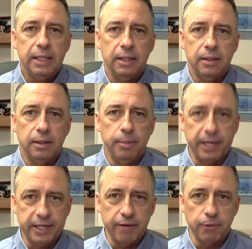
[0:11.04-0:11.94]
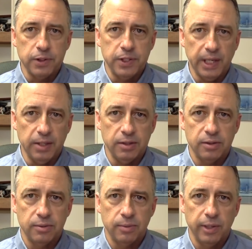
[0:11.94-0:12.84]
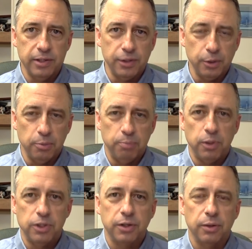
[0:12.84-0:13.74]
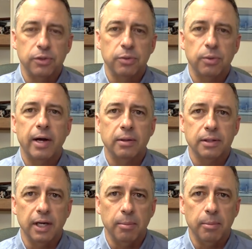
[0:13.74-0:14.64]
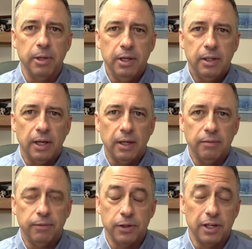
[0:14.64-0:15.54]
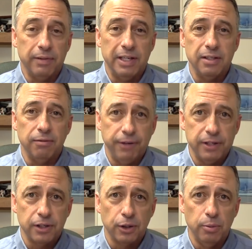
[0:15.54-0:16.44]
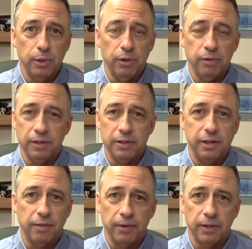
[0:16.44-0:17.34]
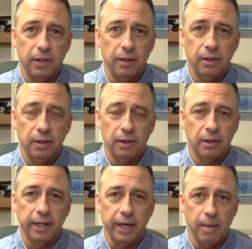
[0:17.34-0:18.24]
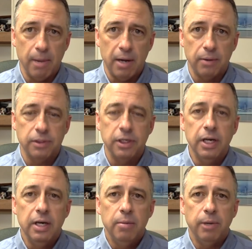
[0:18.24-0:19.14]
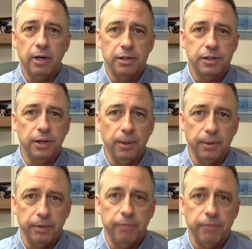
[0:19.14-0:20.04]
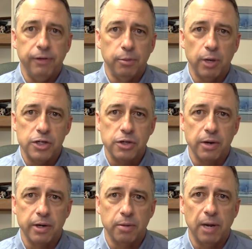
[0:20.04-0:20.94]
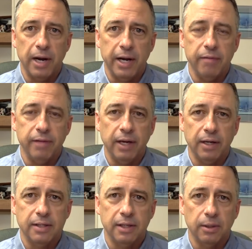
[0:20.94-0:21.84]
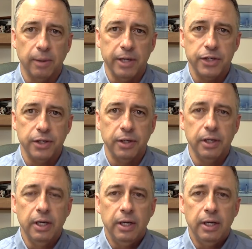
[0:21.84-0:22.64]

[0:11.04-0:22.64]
The, the big difference is once you push those throttles up, uh, first off, that's a physical move that's different than, than clicking a mouse. But also, you feel the pressure on your body of that acceleration.